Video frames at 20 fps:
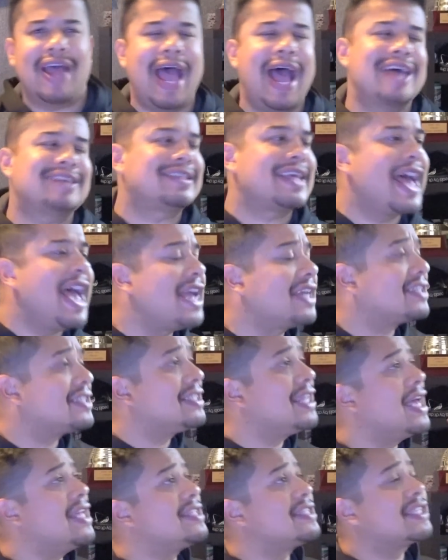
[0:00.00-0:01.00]
Ask Hex.
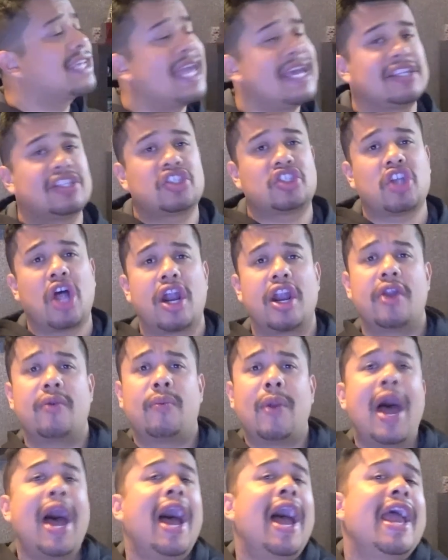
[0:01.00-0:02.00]
Let's get started
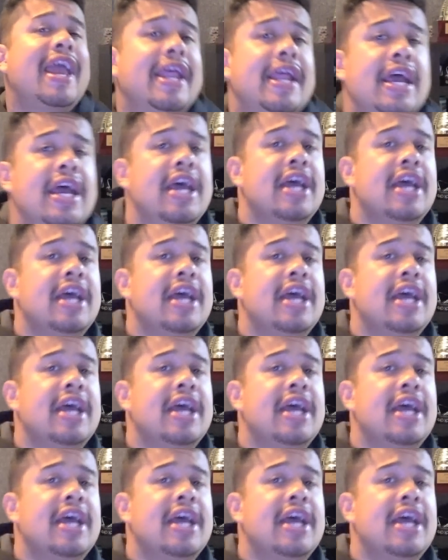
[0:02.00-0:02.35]
right